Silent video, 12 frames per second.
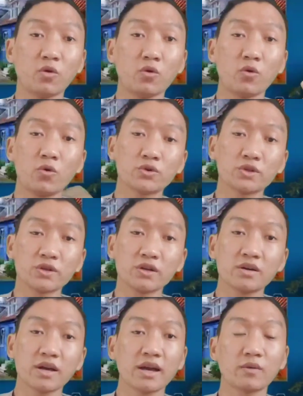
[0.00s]
order
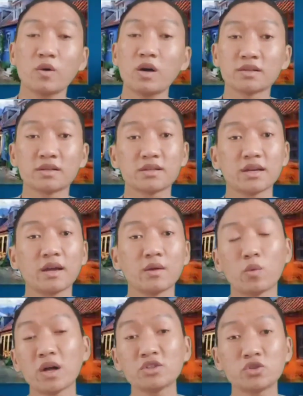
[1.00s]
at once. And
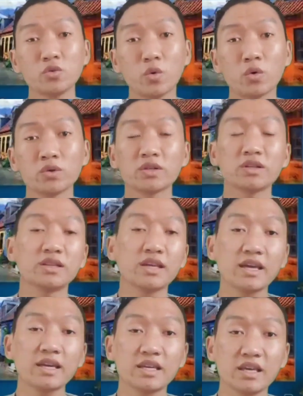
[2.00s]
once you order,
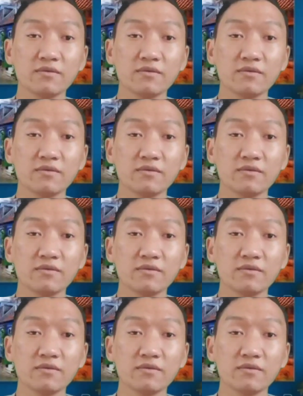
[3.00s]
they give